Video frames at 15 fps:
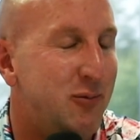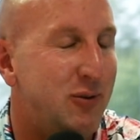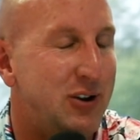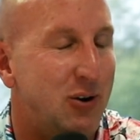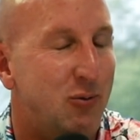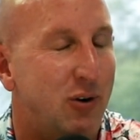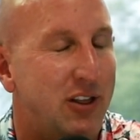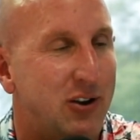
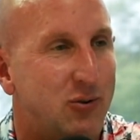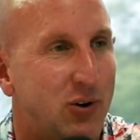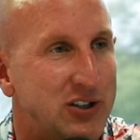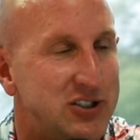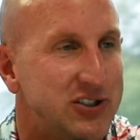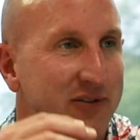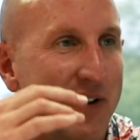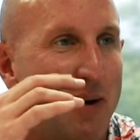one of the
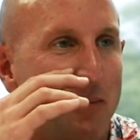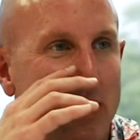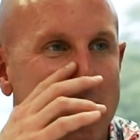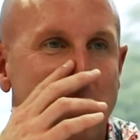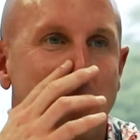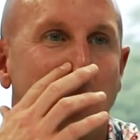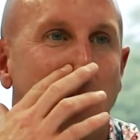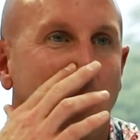questions, if I'm a
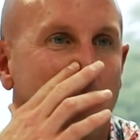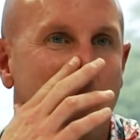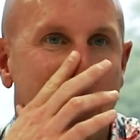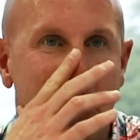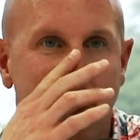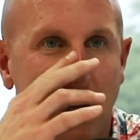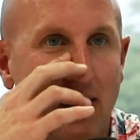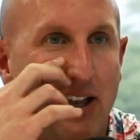listener, would
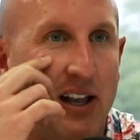be,